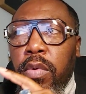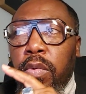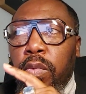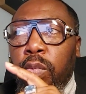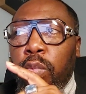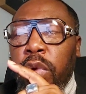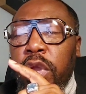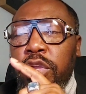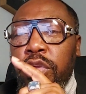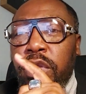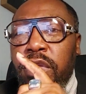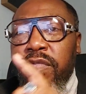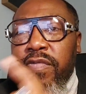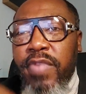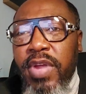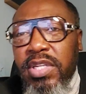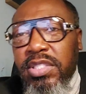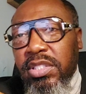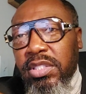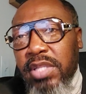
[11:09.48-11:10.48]
When you
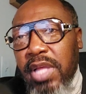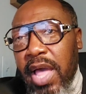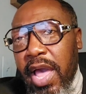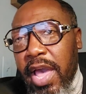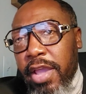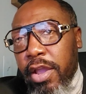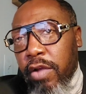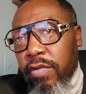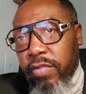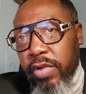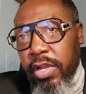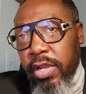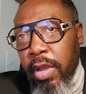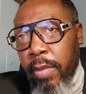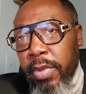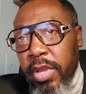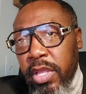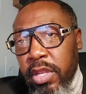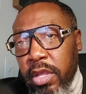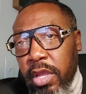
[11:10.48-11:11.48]
invest in an IRA, I
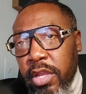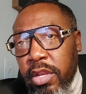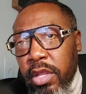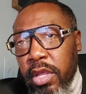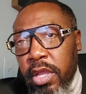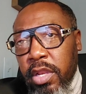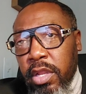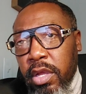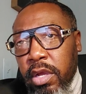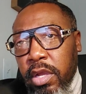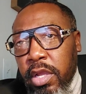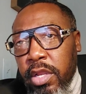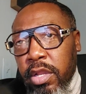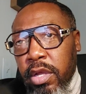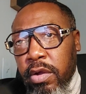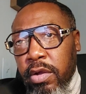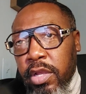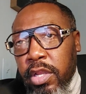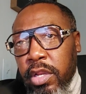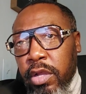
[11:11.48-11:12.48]
mean in
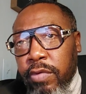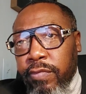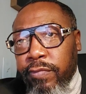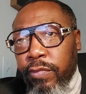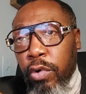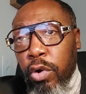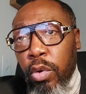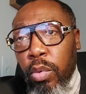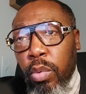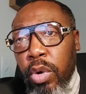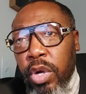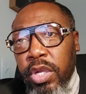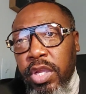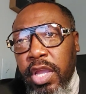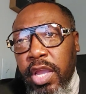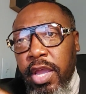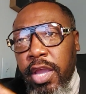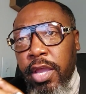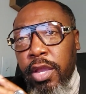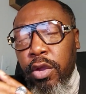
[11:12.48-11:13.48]
a
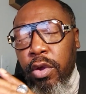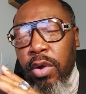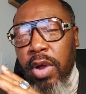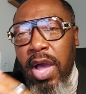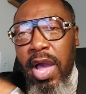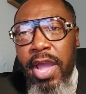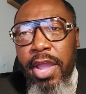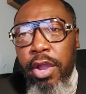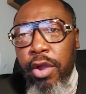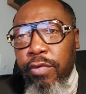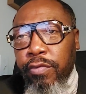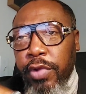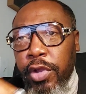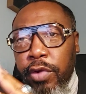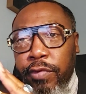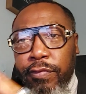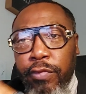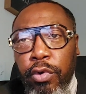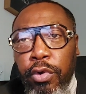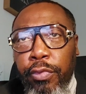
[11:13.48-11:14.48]
401k or IRA
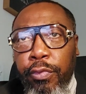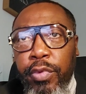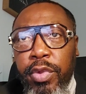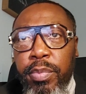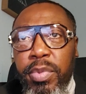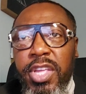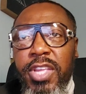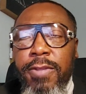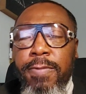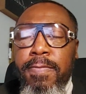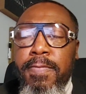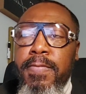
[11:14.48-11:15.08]
or 403b,